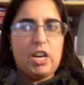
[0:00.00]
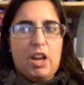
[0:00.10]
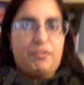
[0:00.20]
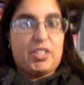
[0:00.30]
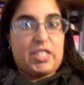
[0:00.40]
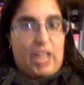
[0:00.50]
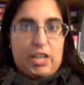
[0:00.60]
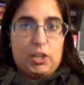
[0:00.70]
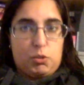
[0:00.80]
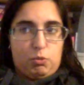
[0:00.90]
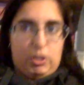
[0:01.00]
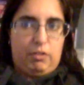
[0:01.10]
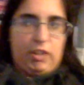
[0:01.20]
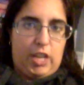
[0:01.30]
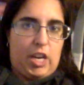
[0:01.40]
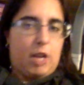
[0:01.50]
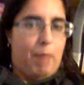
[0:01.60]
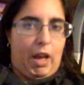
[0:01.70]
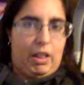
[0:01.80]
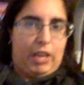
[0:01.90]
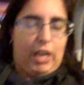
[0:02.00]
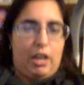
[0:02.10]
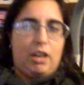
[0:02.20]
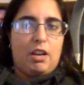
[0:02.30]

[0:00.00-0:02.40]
The setting is really, really compelling.